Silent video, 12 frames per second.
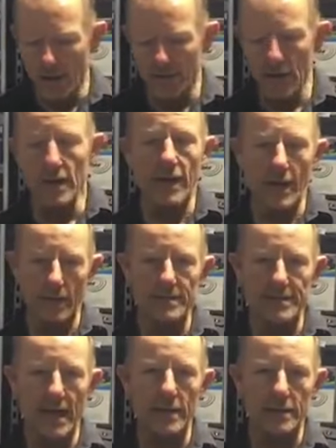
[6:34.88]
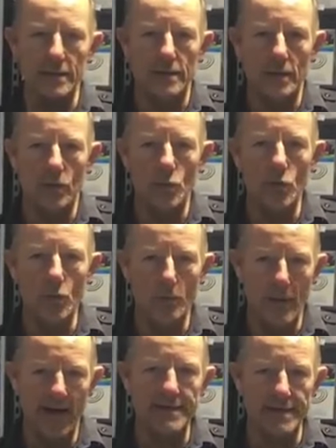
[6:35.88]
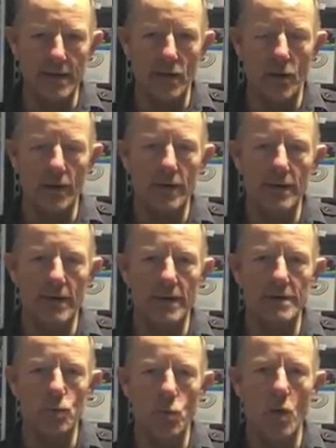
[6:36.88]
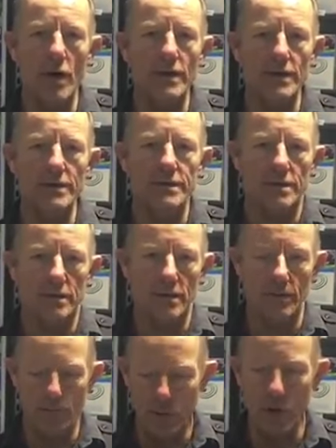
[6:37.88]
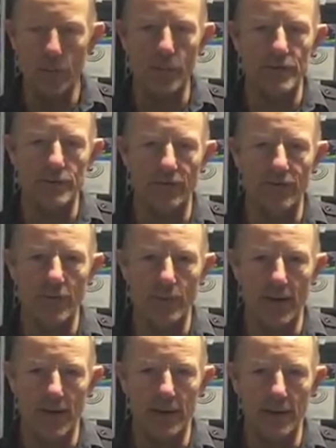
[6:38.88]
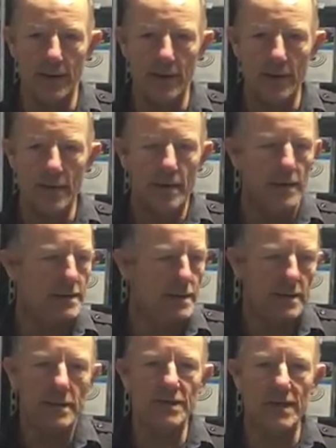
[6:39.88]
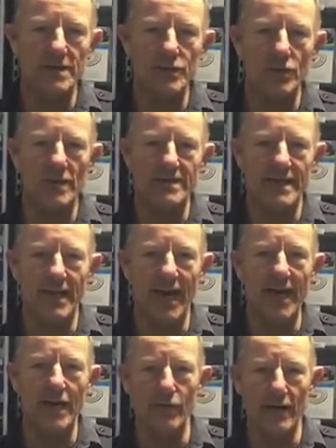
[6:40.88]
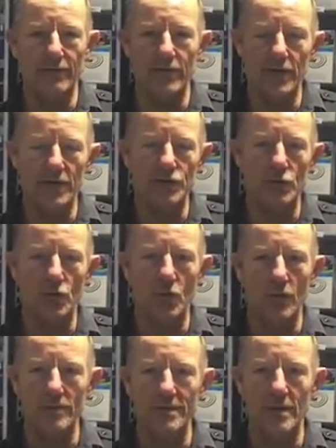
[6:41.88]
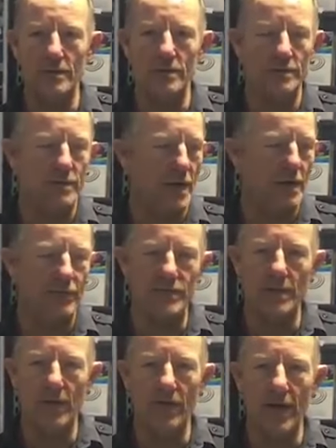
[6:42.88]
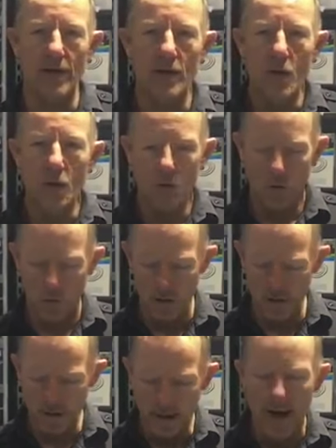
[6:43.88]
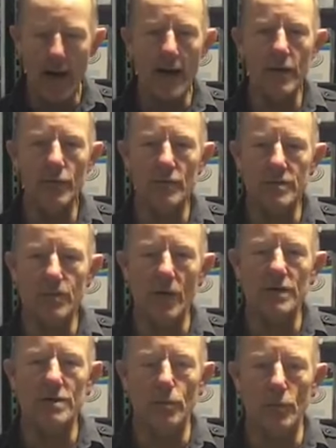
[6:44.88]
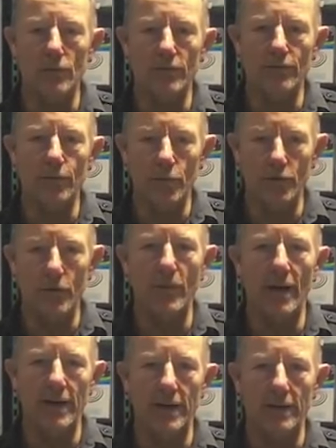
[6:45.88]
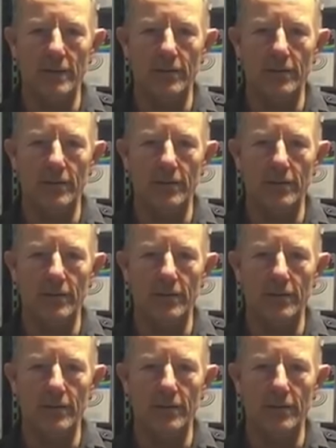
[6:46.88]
I think it comes down to the real basic on it is what is the purpose of the buddy? Is it to just sort of say, hey, great fish, or, you know, good dive, or something like that? Or are you responsible for your buddy?